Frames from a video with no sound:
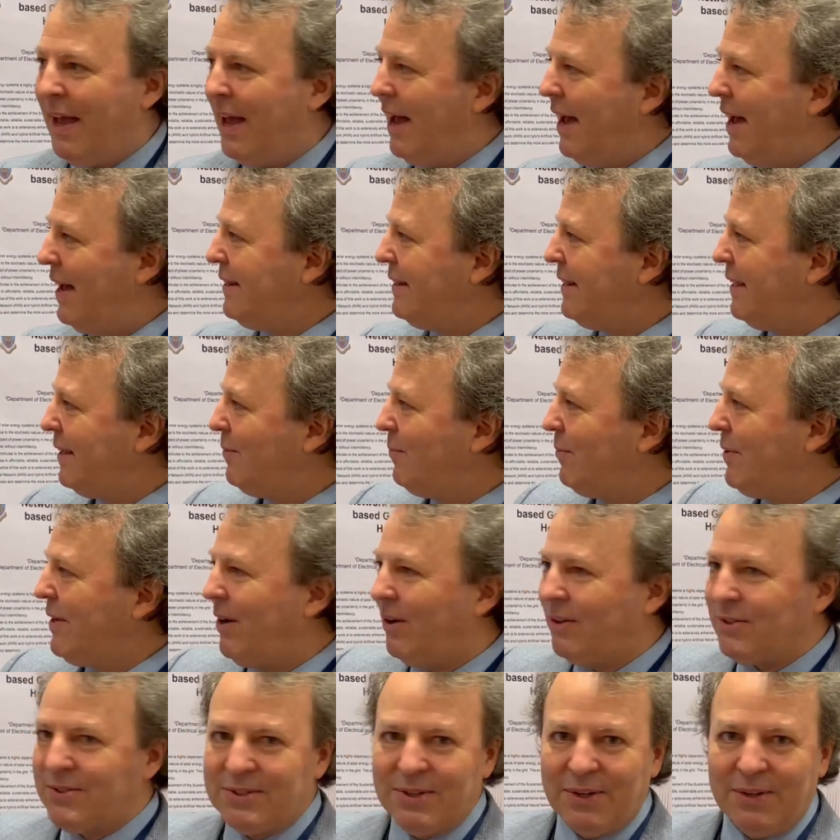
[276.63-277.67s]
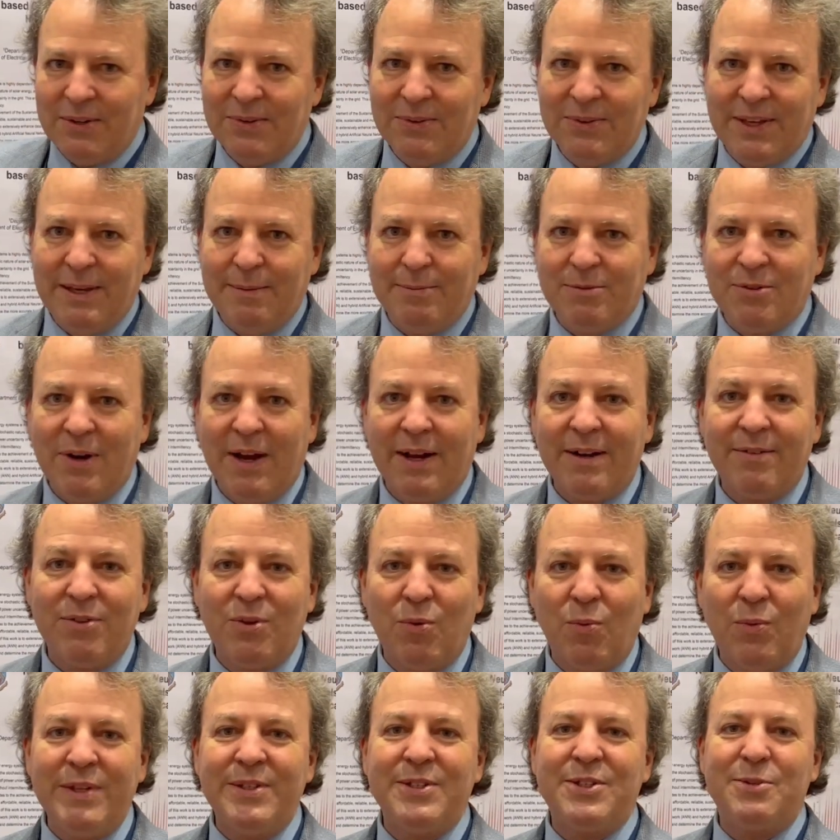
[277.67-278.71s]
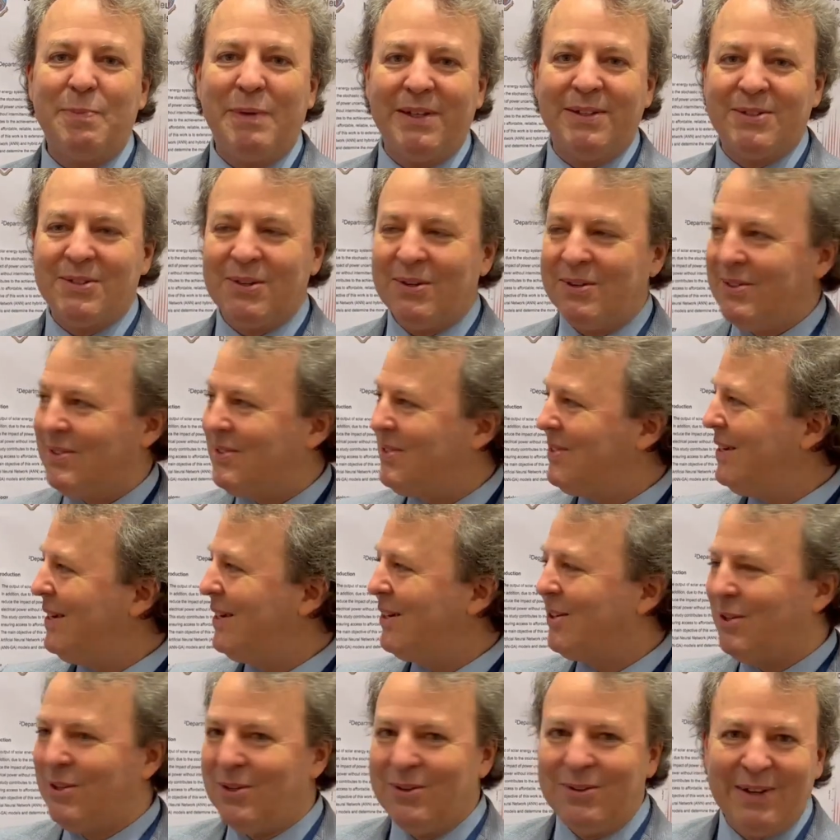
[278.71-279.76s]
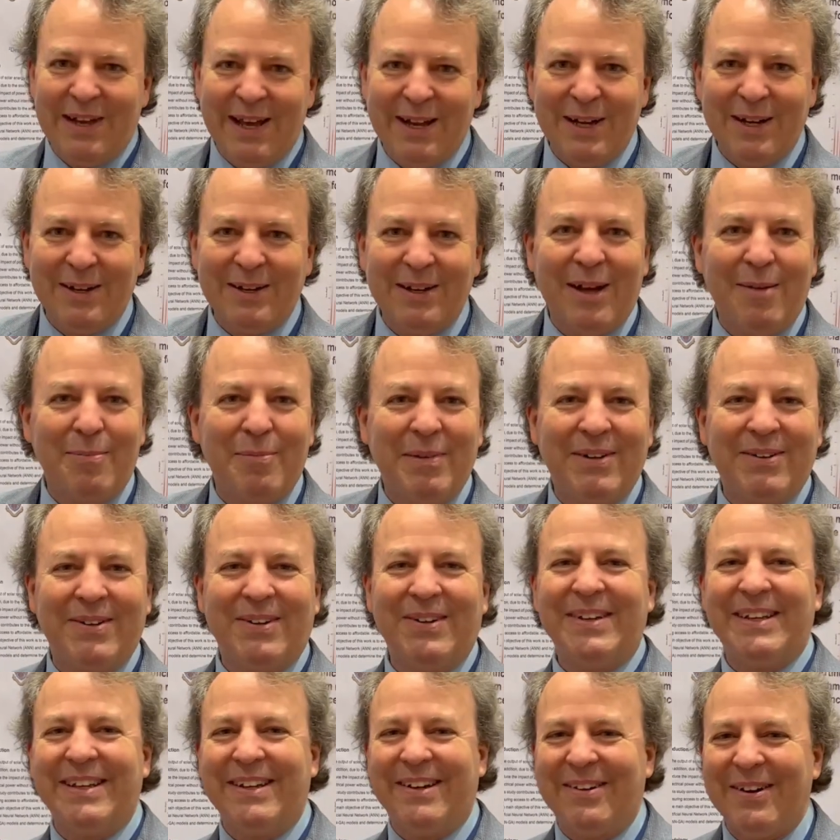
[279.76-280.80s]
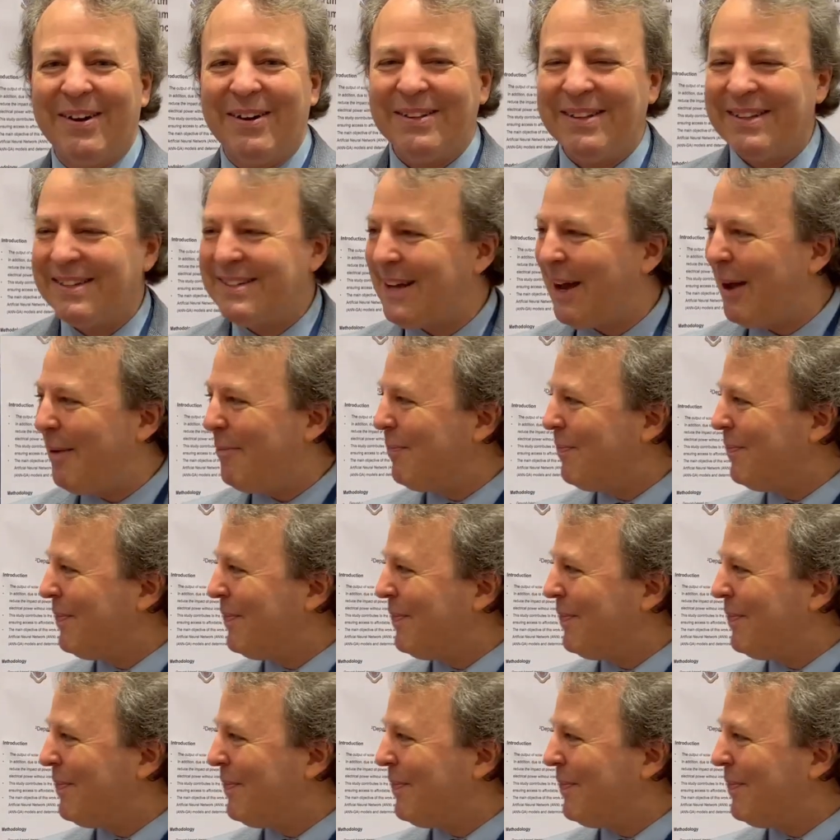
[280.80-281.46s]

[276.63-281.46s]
And then we also keep track of the wind speed. So you see a cute anemometer here on the top.